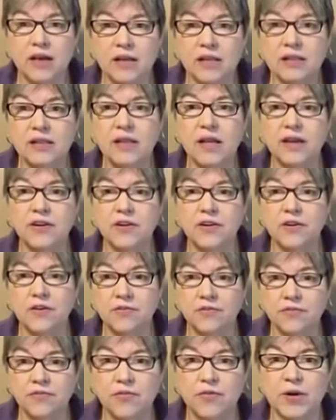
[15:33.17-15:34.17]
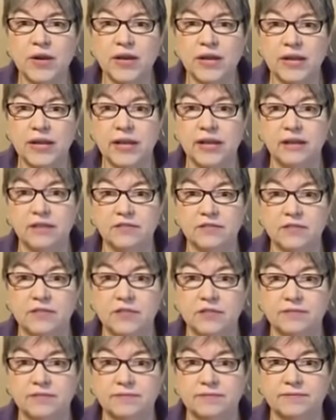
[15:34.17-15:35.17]
clutter-free
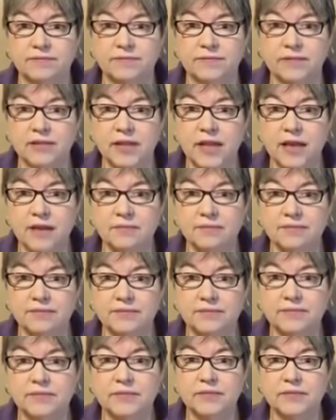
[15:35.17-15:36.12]
gifts. Yep.